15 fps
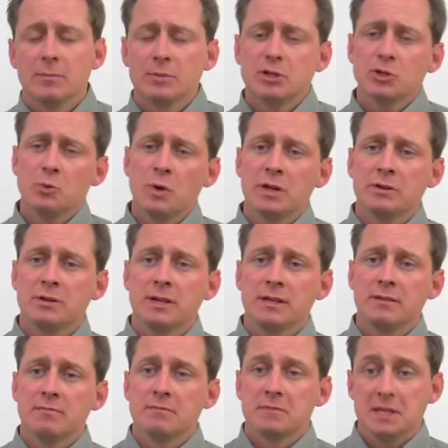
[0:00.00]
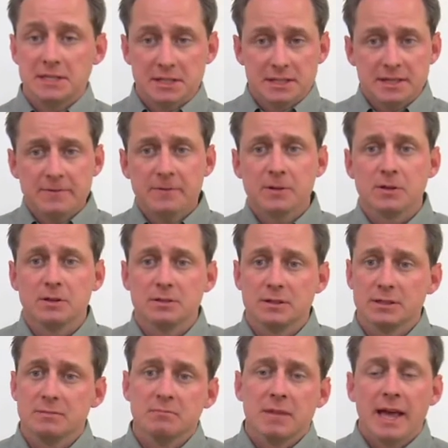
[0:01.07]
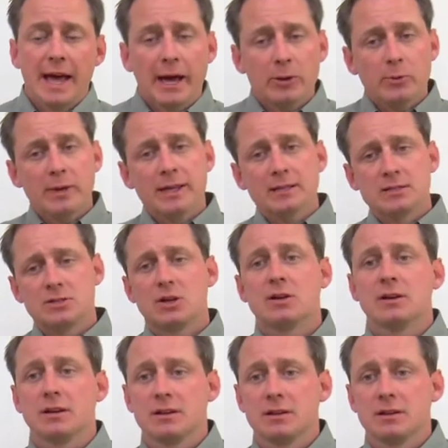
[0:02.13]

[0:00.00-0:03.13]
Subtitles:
but you're wondering, is it difficult and how do I get started?